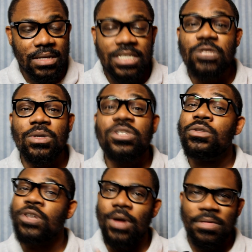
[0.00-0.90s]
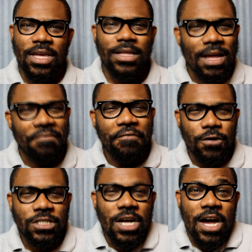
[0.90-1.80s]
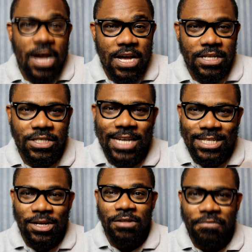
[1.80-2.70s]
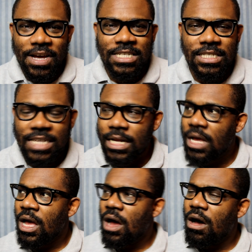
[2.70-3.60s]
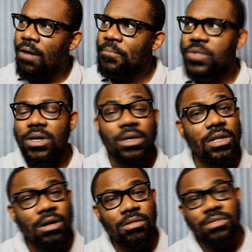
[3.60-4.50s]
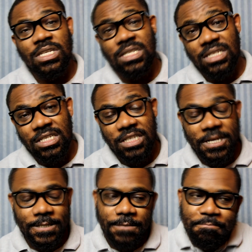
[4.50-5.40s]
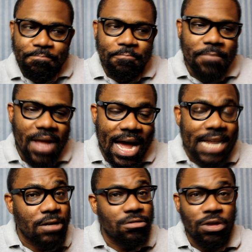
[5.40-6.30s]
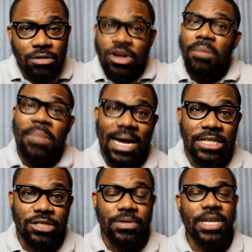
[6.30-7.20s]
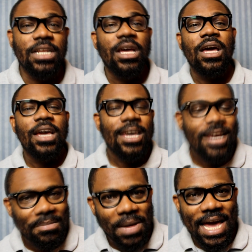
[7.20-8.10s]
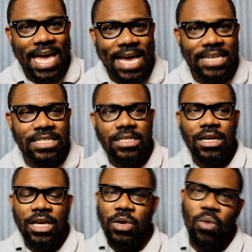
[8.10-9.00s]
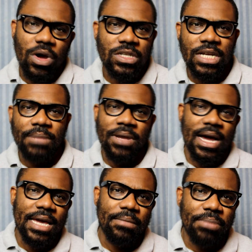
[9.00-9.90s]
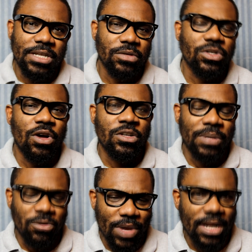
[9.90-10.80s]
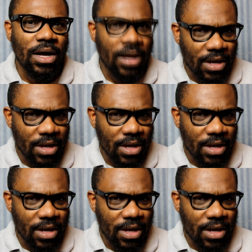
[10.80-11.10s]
this is what, so I think that forced her hand. She had to confess and said, oh, this, I don't know, not my doing. My ex, he works at my place. So husband went,